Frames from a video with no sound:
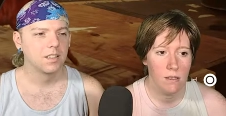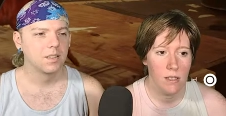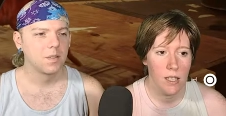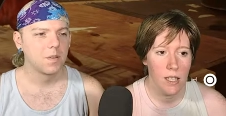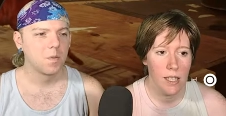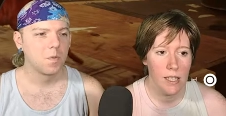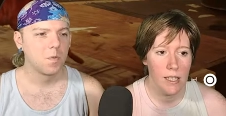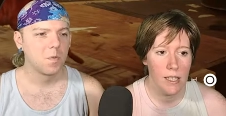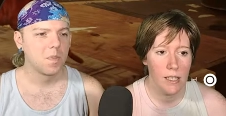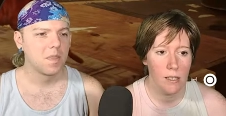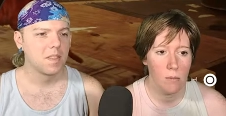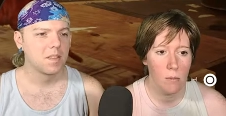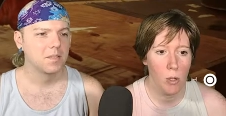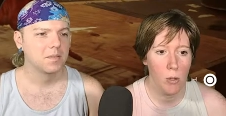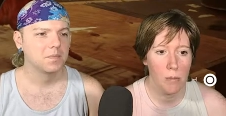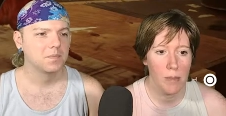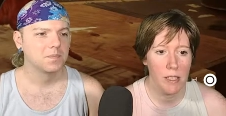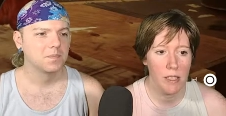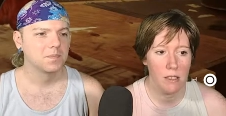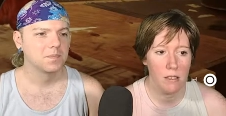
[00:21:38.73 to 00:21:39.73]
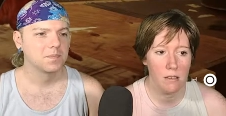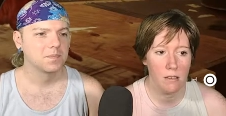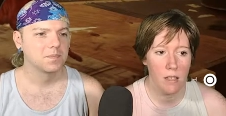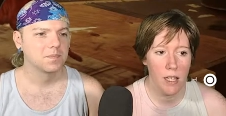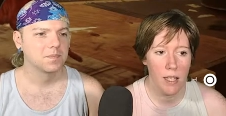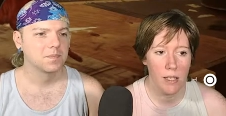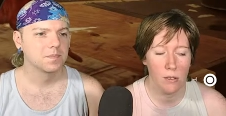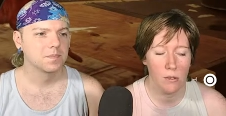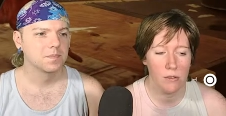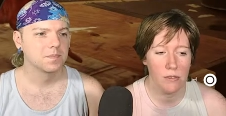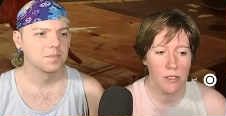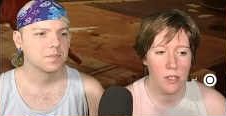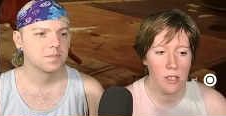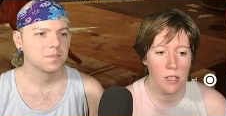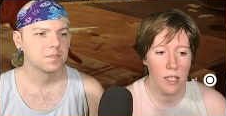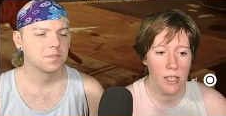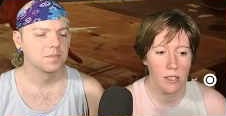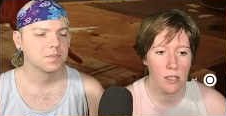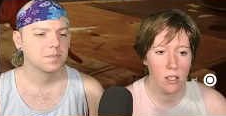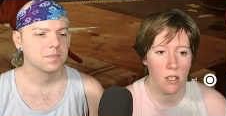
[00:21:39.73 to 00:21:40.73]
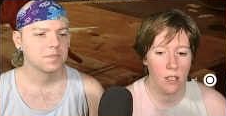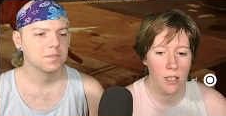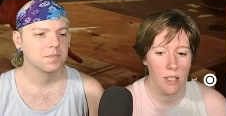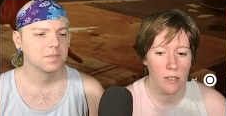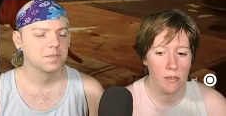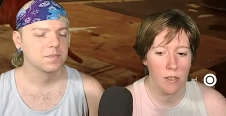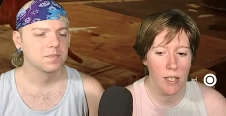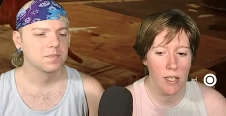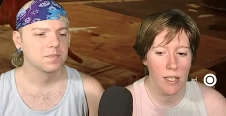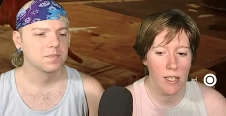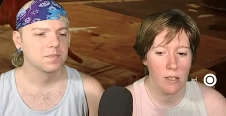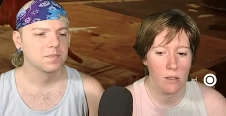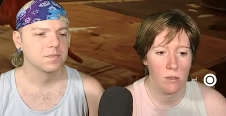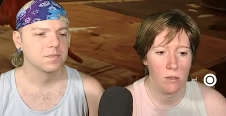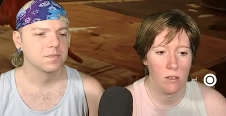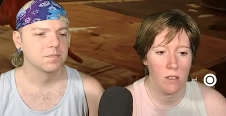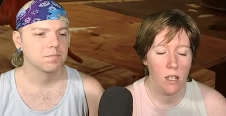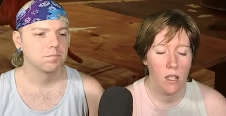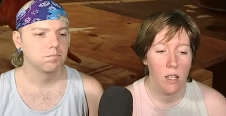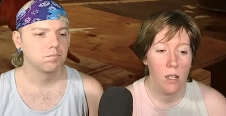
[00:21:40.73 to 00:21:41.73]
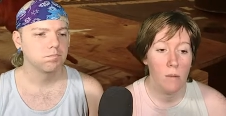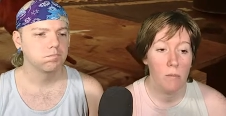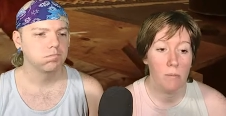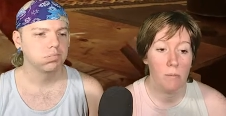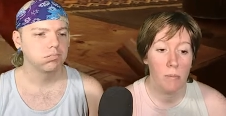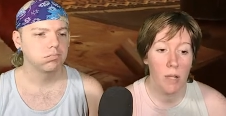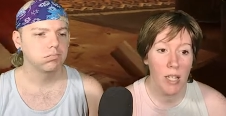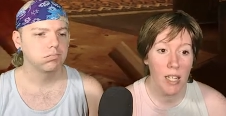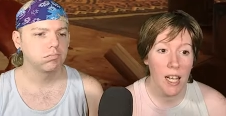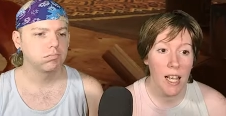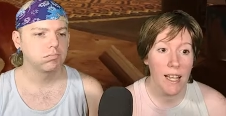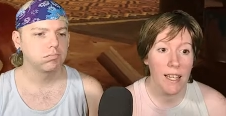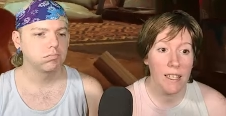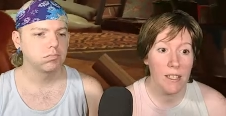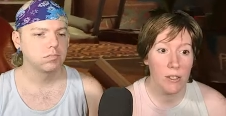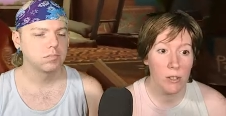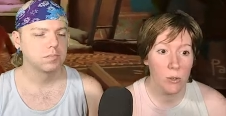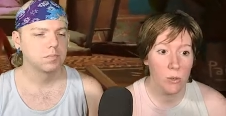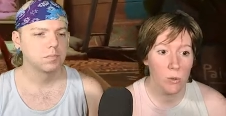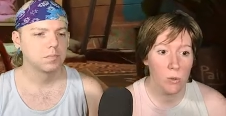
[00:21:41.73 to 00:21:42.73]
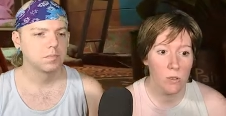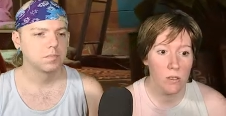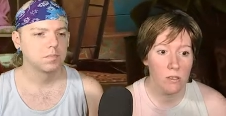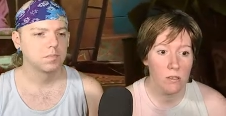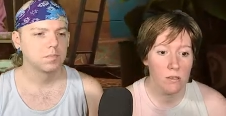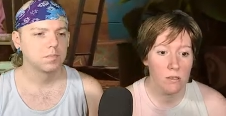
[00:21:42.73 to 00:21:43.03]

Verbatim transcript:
Speaker 1: I need a moment. I don't feel like talking right now. But I do.